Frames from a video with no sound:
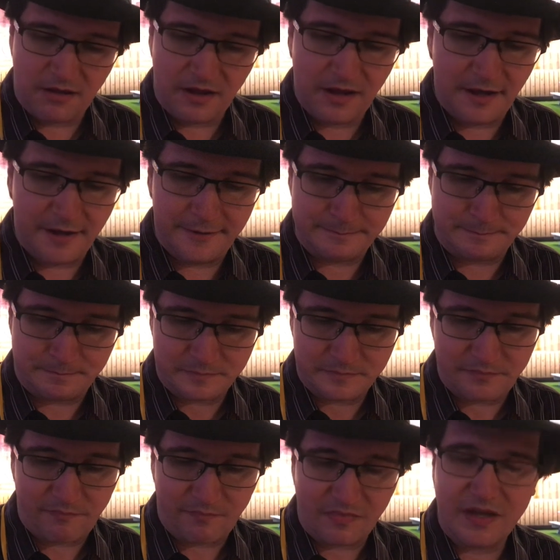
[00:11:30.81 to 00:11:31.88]
Um,
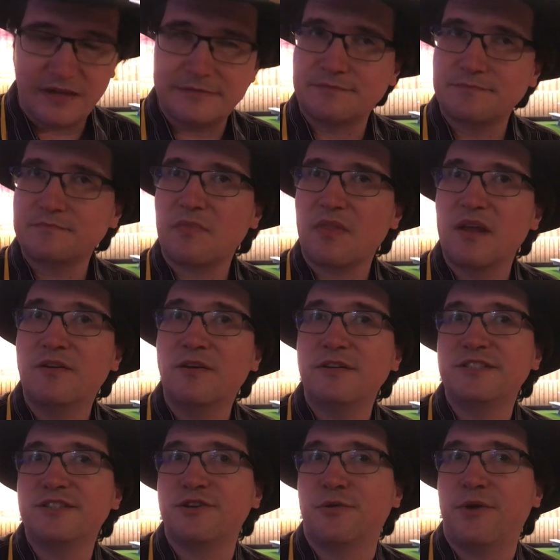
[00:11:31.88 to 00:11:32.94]

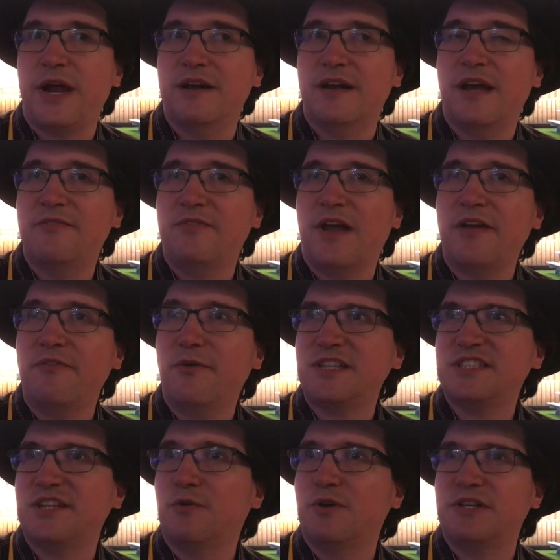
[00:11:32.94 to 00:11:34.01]
cookies are great. I've, I've
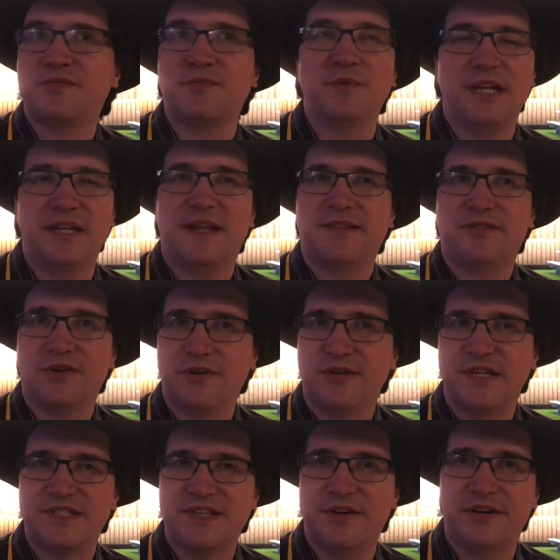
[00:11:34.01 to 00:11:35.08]
actually always really liked the
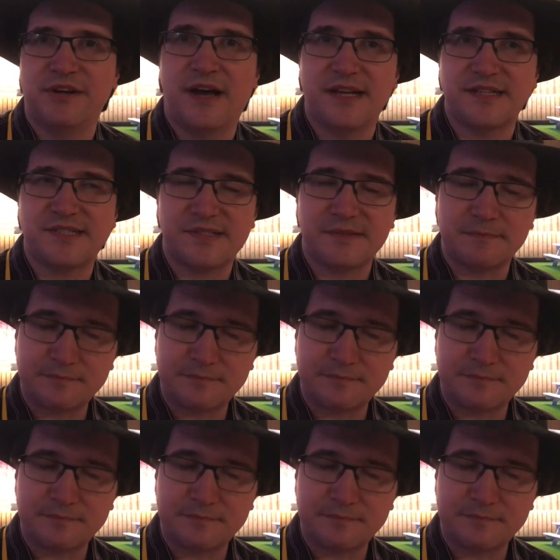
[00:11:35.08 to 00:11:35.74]
cookies here at Knott's.